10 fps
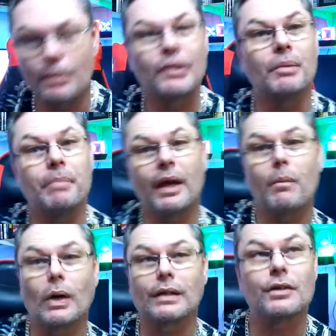with the
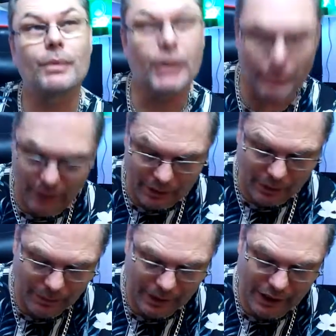big ones when the
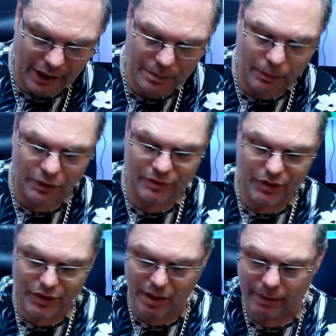Xbox
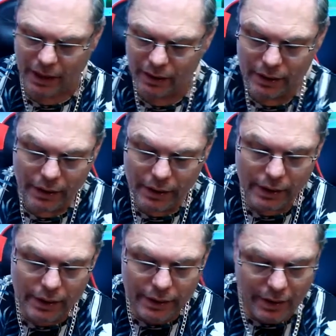first come out.
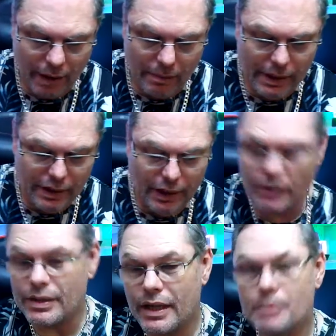The
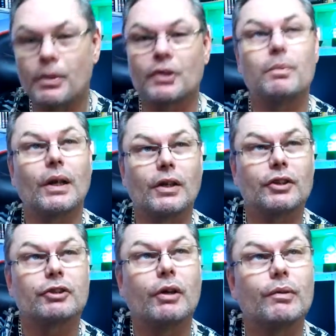Xbox One
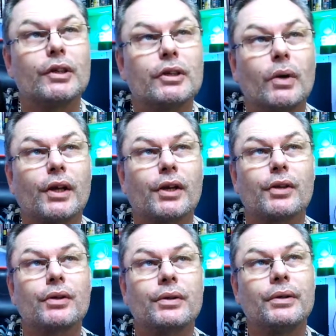controller is quite good.